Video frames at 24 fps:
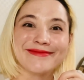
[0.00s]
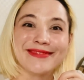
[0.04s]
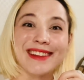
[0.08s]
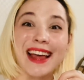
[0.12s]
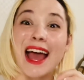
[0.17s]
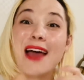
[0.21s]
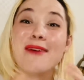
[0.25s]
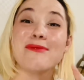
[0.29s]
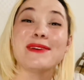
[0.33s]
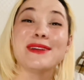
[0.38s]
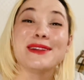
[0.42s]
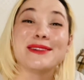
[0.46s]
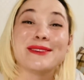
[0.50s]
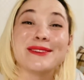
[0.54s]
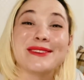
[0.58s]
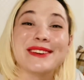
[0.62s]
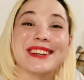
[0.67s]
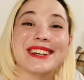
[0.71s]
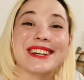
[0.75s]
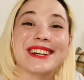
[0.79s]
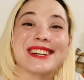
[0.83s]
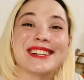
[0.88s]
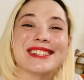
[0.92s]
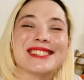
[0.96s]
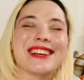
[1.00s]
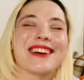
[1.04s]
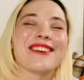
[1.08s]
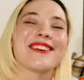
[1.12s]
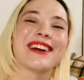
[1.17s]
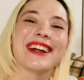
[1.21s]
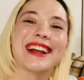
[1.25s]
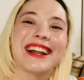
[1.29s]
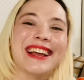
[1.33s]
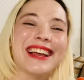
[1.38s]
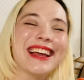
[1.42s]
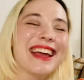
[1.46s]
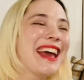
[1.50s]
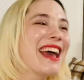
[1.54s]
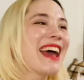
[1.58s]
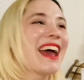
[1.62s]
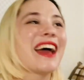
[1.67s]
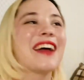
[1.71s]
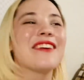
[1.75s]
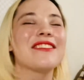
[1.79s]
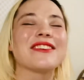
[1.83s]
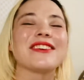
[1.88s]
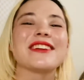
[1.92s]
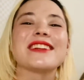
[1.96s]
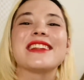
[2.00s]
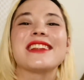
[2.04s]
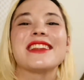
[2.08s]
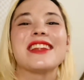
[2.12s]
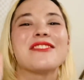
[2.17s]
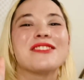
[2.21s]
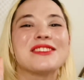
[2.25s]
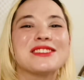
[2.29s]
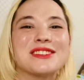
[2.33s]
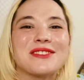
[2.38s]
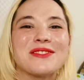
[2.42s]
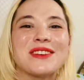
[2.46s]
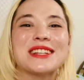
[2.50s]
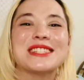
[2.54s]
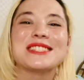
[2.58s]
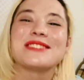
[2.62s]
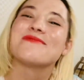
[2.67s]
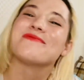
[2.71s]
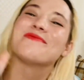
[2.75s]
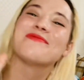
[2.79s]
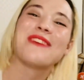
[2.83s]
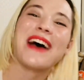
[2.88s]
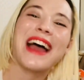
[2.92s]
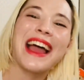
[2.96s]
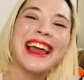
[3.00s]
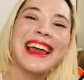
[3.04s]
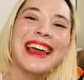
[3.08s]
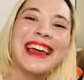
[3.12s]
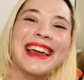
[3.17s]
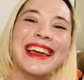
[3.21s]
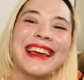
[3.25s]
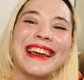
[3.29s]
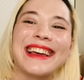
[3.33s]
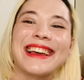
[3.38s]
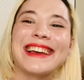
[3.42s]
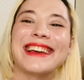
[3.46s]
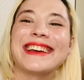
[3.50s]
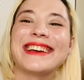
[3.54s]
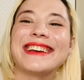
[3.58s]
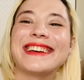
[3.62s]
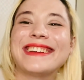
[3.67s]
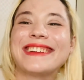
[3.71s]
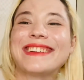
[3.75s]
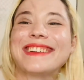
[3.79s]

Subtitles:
Happy New Year's already. Everyone, love you so much. Bye.